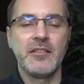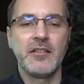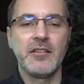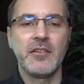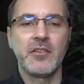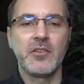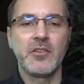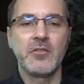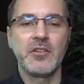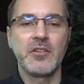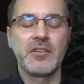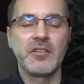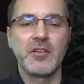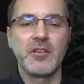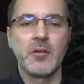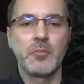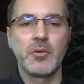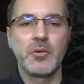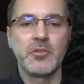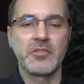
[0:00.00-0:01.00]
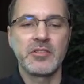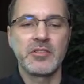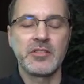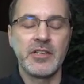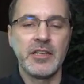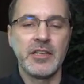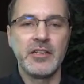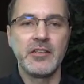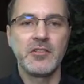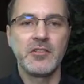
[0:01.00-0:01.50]
there isn't a
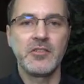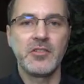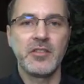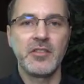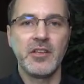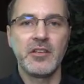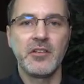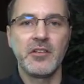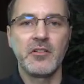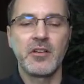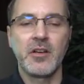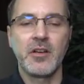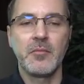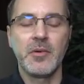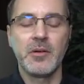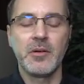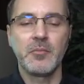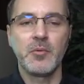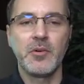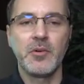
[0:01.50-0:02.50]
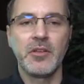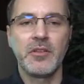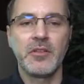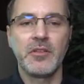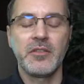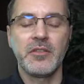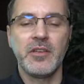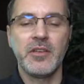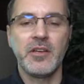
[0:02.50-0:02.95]
percentage that you come up with.